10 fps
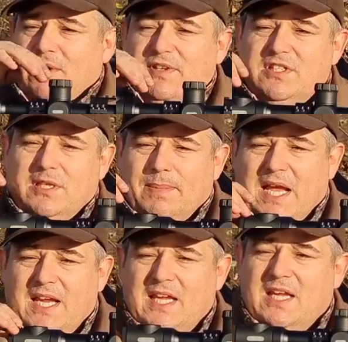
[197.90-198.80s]
Moving to the
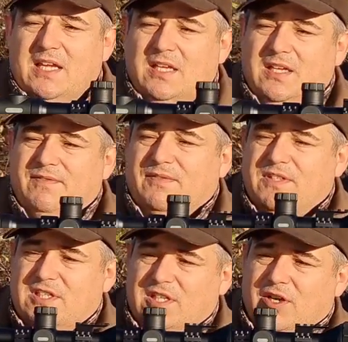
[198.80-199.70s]
back here, you've
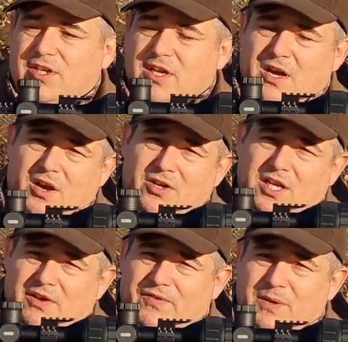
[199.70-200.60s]
obviously got your
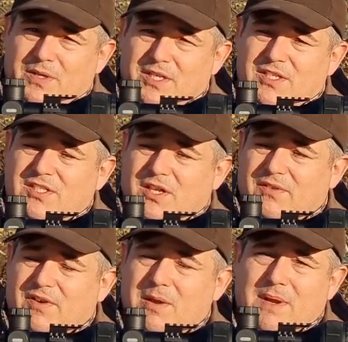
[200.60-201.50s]
ocular focus
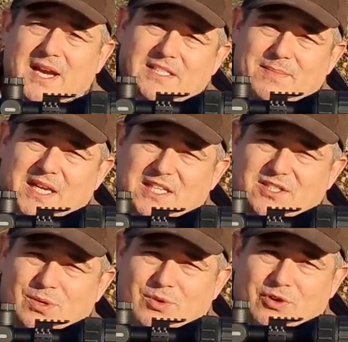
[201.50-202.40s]
on the very back to make
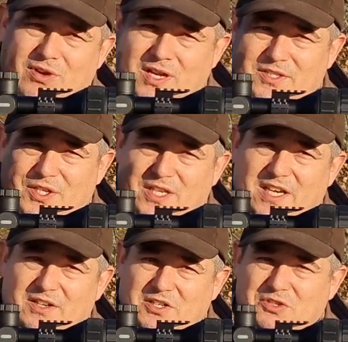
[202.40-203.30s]
it suit your eye so you
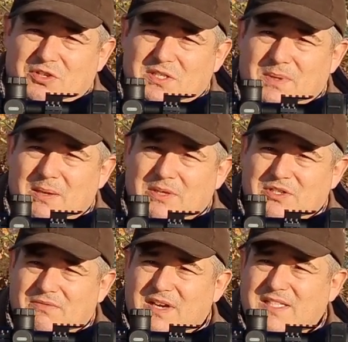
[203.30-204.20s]
can get a nice crisp
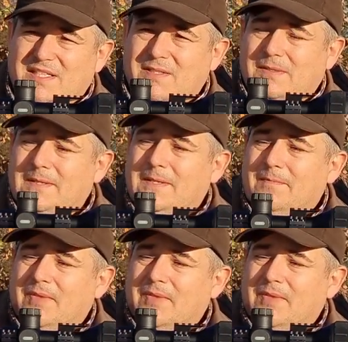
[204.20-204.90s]
image of the reticle.